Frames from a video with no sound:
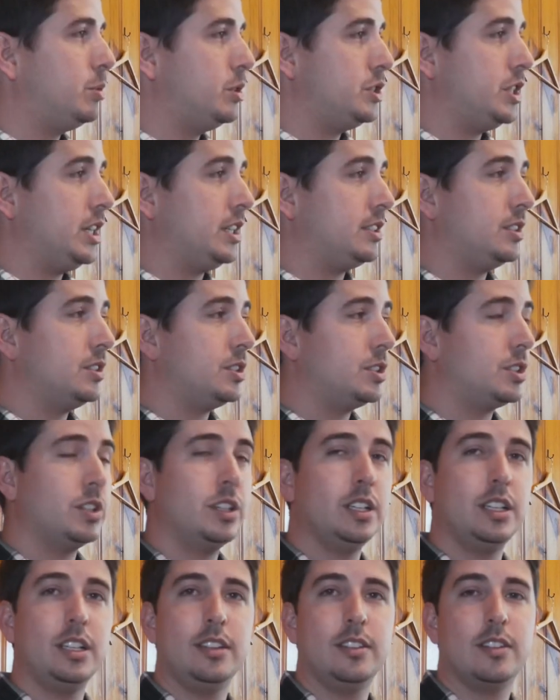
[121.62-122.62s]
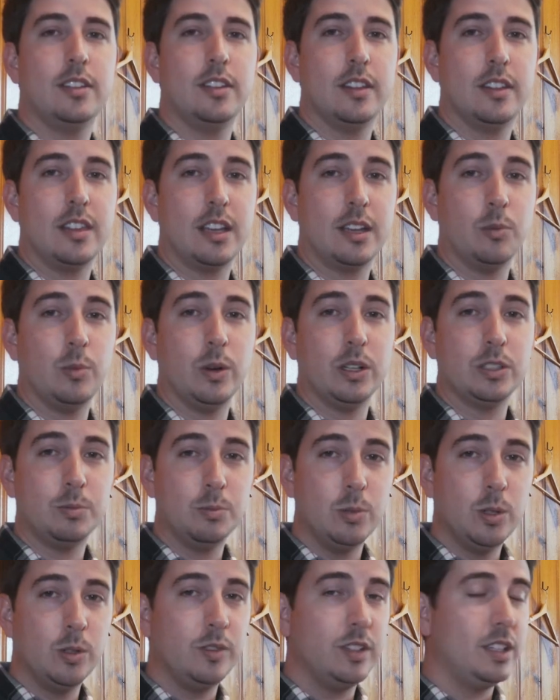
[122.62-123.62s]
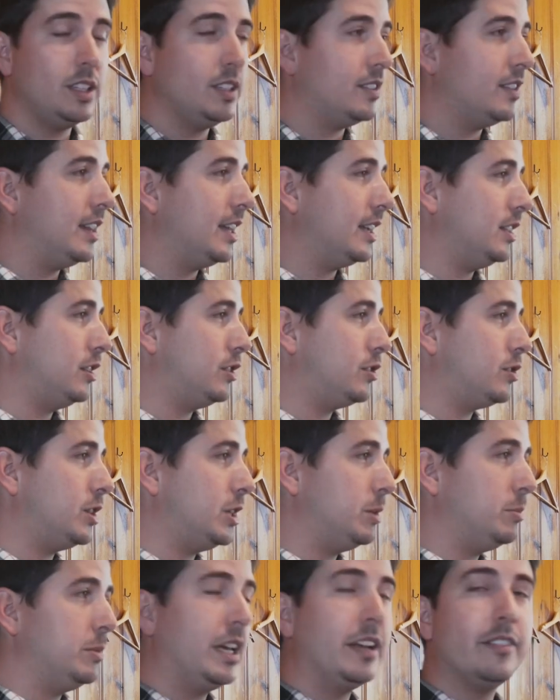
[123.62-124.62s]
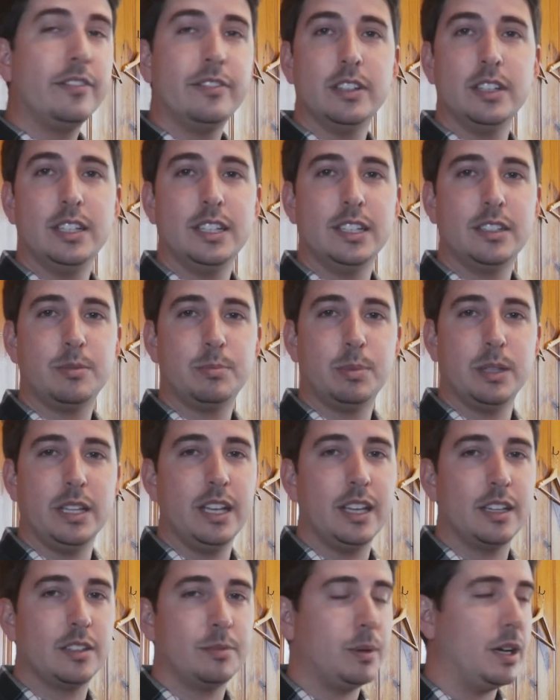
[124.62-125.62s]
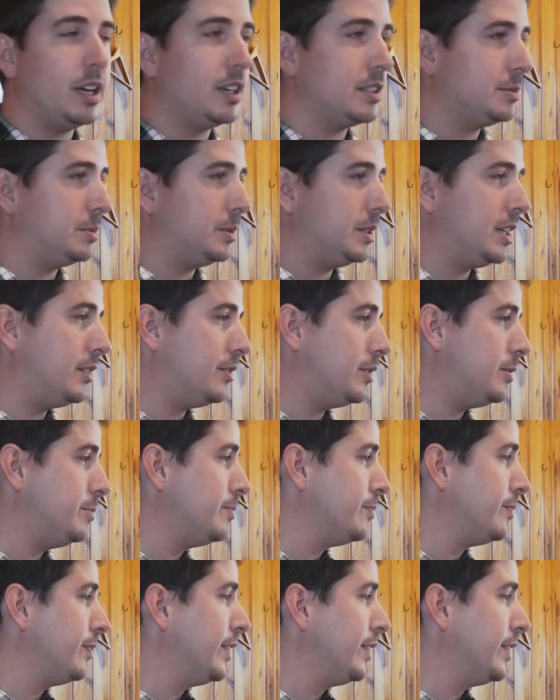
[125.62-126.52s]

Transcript: projector screen so that they can watch movies, they can stream Netflix, play Xbox, whatever.